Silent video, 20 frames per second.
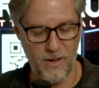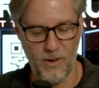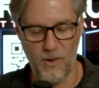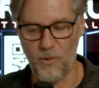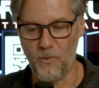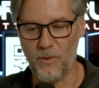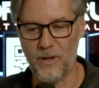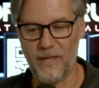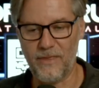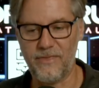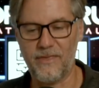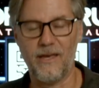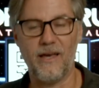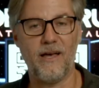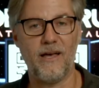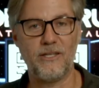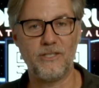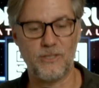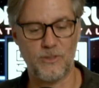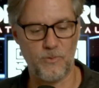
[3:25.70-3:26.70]
with
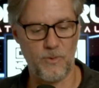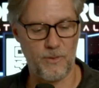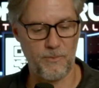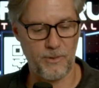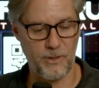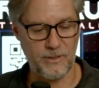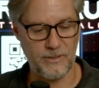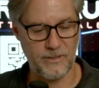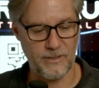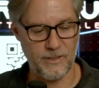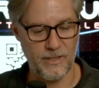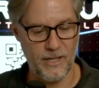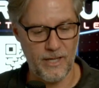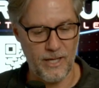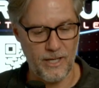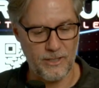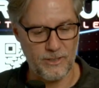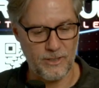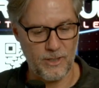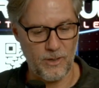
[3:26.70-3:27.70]
just one person.
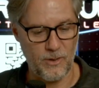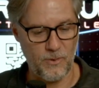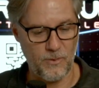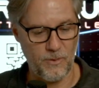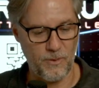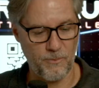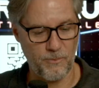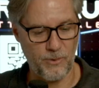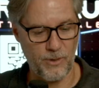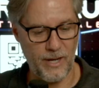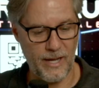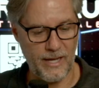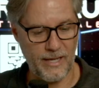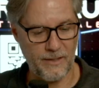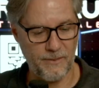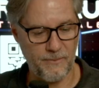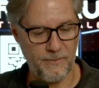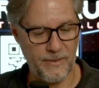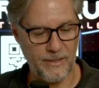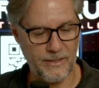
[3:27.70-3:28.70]
So
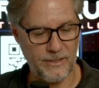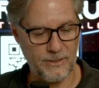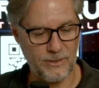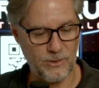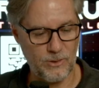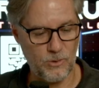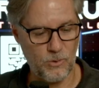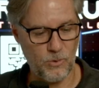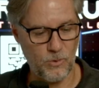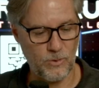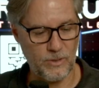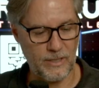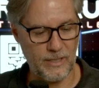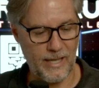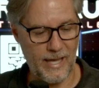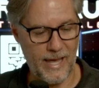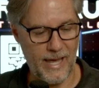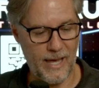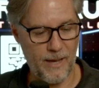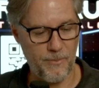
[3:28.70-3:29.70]
Brian made this cool little
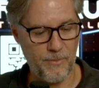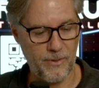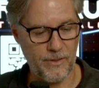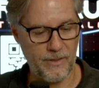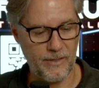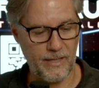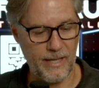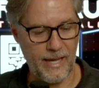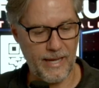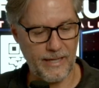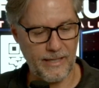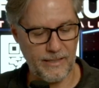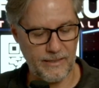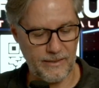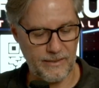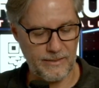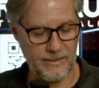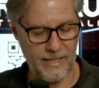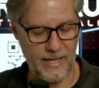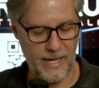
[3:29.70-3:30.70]
app that I
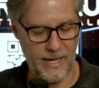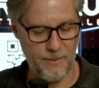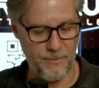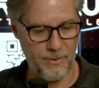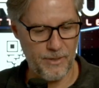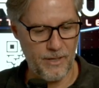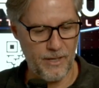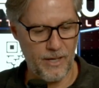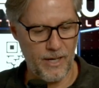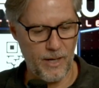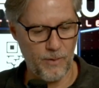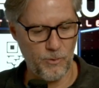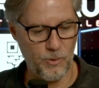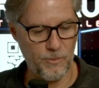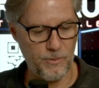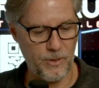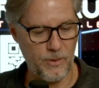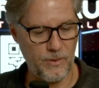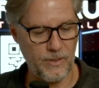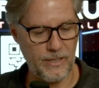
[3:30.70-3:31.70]
can type a room
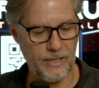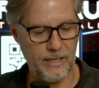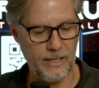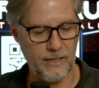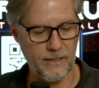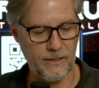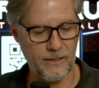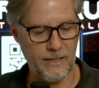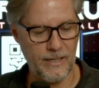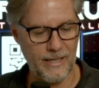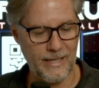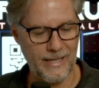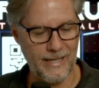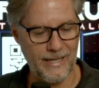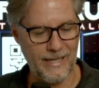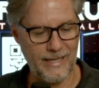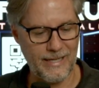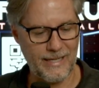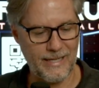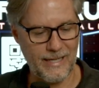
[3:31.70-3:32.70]
code into here,
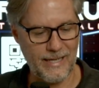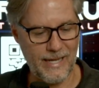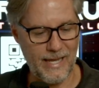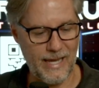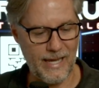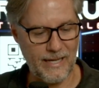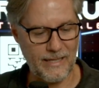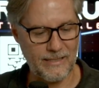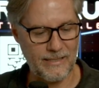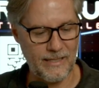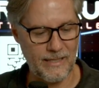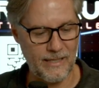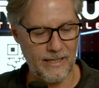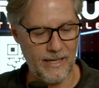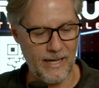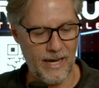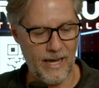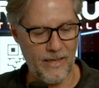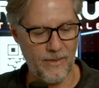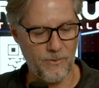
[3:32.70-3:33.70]
hit connect,
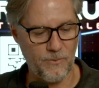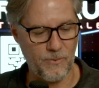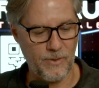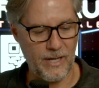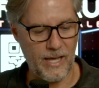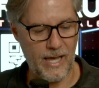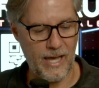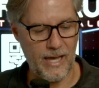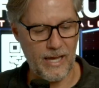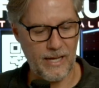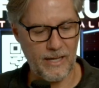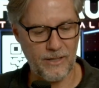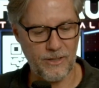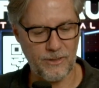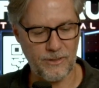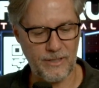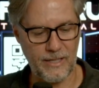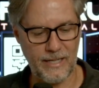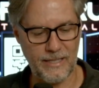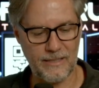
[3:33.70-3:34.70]
and then when I
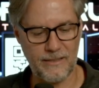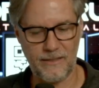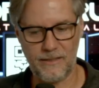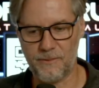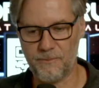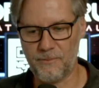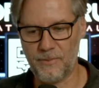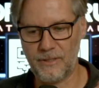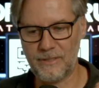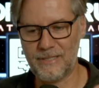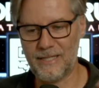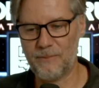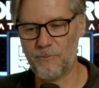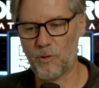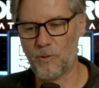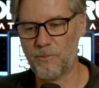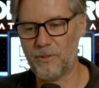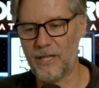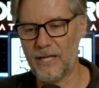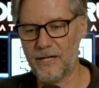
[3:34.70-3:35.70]
create 10
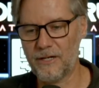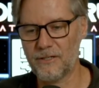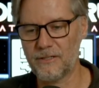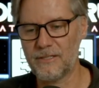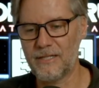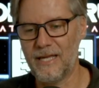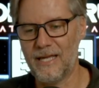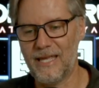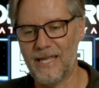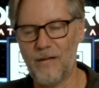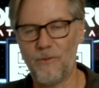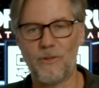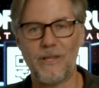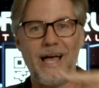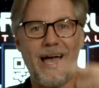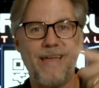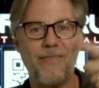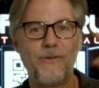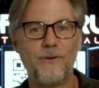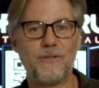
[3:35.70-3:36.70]
more players, it will
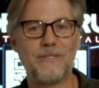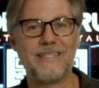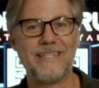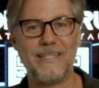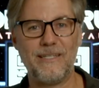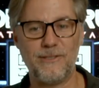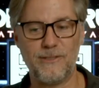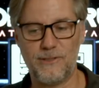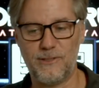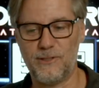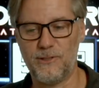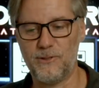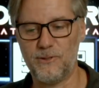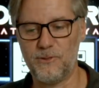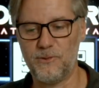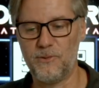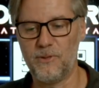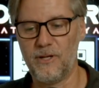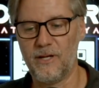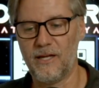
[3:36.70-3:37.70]
add those
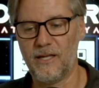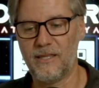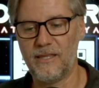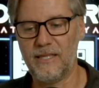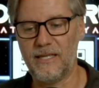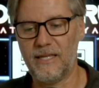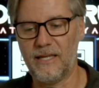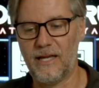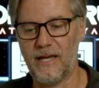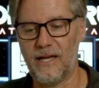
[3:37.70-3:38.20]
into the